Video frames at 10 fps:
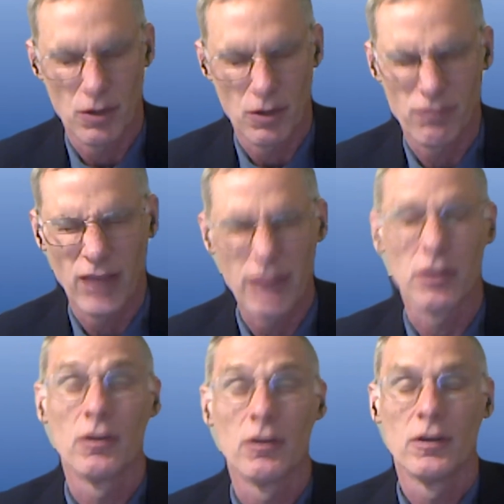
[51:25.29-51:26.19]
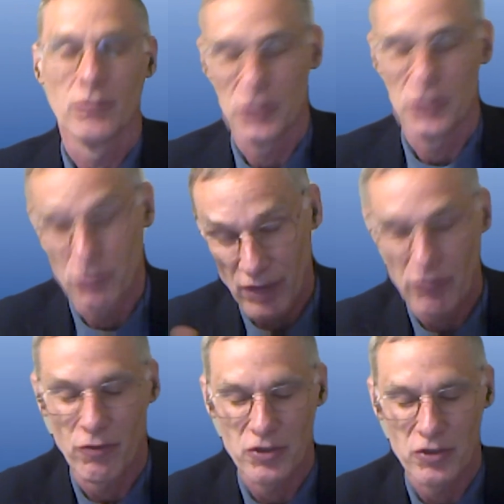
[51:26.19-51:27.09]
or 5-year
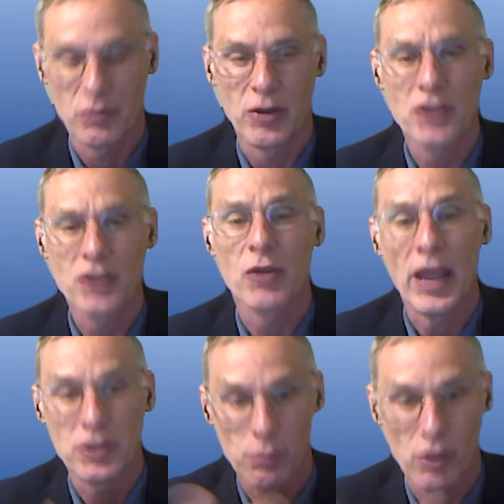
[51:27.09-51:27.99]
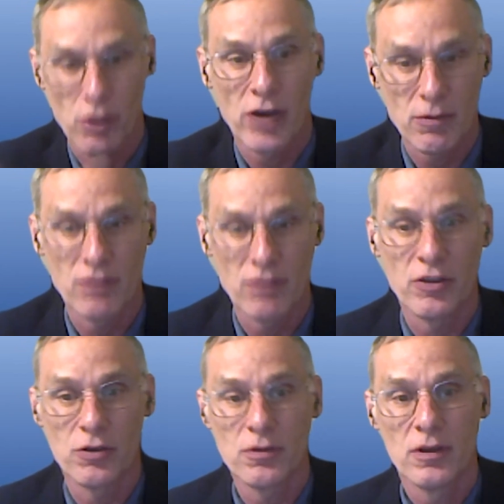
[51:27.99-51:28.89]
revision, but we also annual program
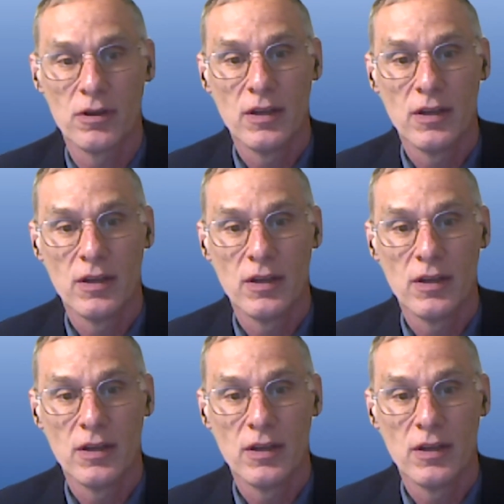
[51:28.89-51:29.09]
review.